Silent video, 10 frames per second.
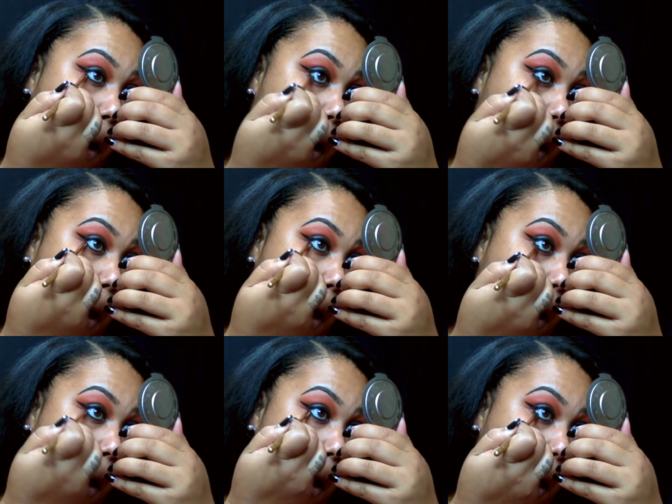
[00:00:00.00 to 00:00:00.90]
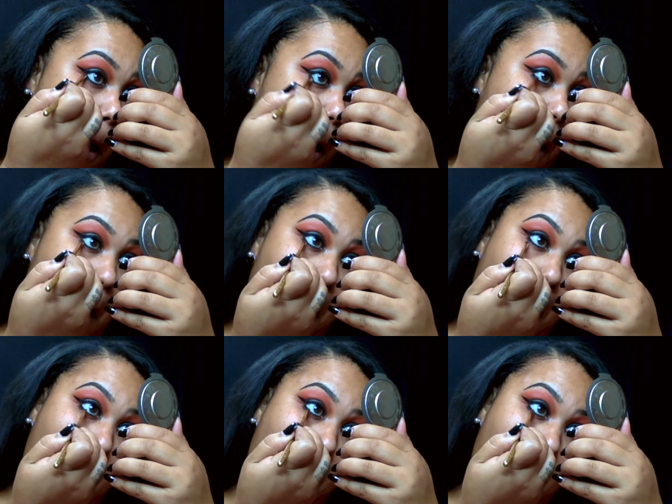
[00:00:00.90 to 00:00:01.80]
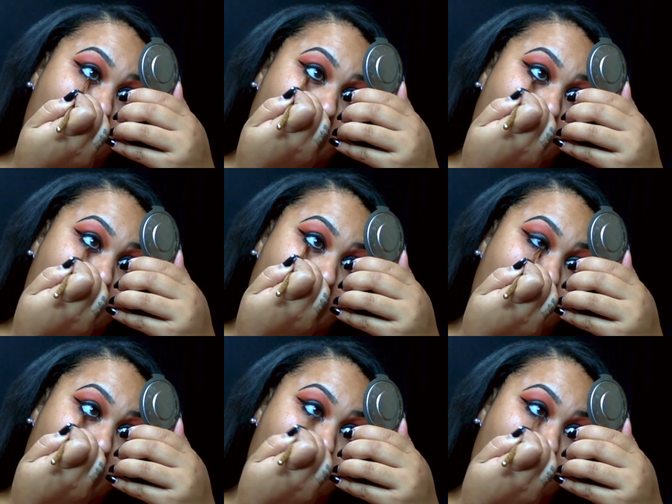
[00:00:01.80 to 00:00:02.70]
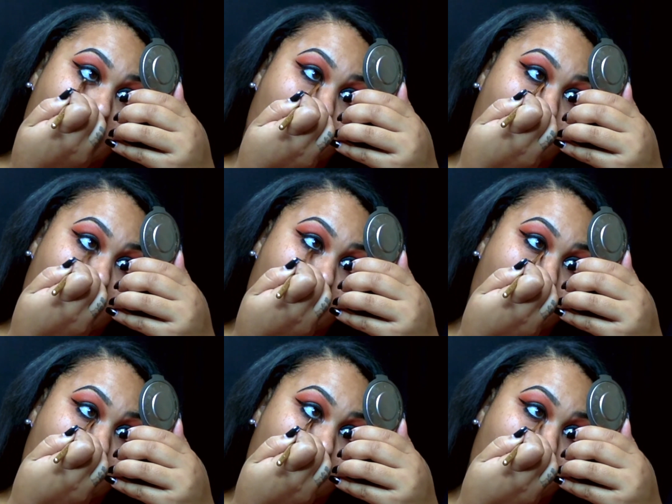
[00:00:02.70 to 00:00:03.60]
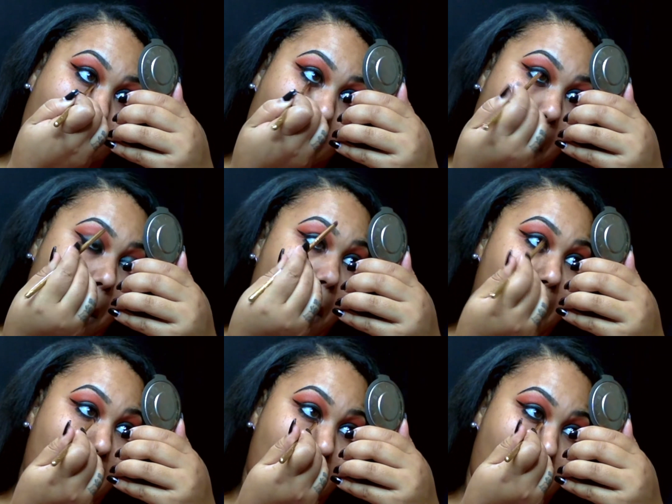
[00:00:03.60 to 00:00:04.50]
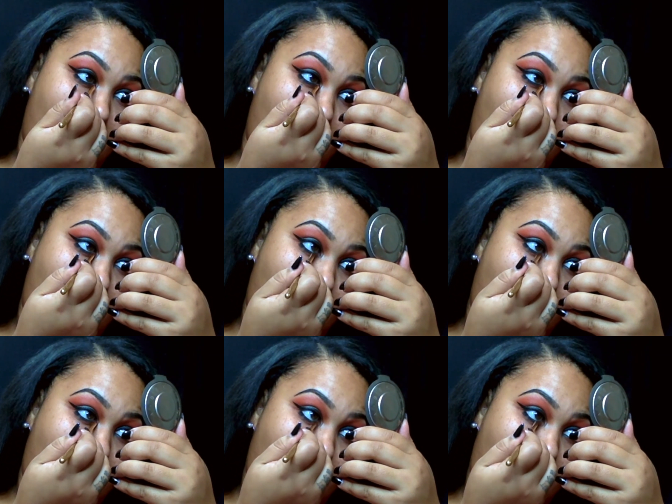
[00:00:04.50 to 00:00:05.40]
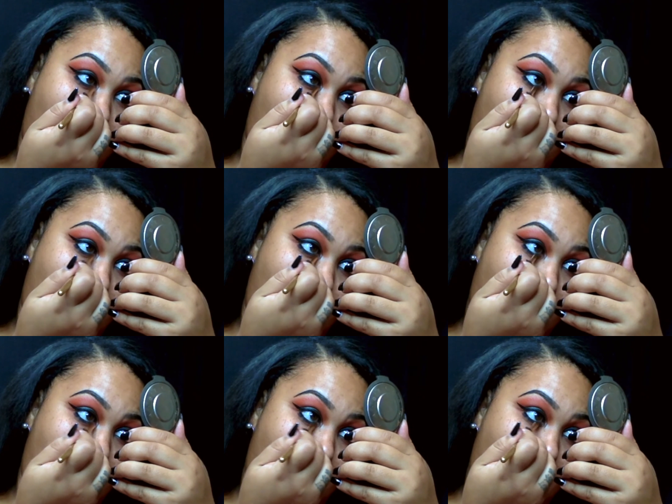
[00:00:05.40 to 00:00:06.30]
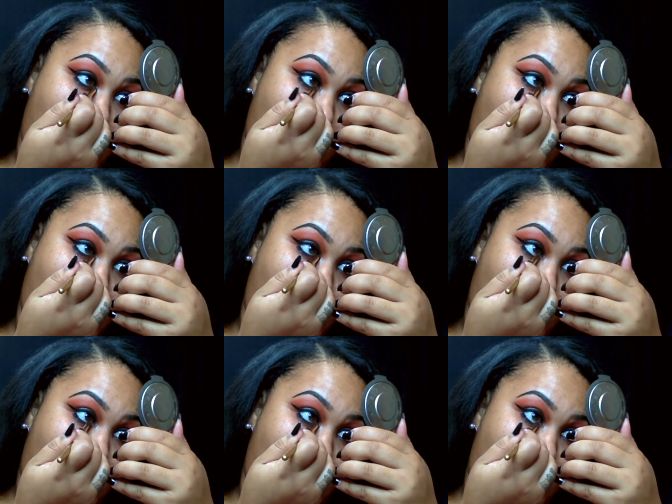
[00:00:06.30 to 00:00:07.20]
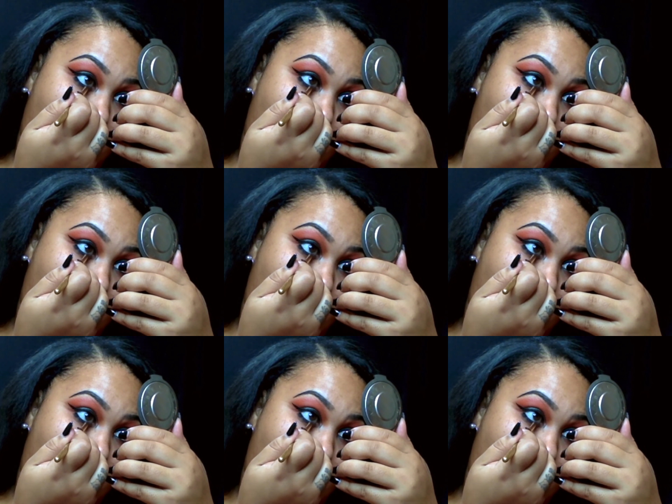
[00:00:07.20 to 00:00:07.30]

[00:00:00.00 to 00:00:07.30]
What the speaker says: and I'm just going to smoke out that bottom waterline. Oh, this look is so bomb. Like, it's so pretty.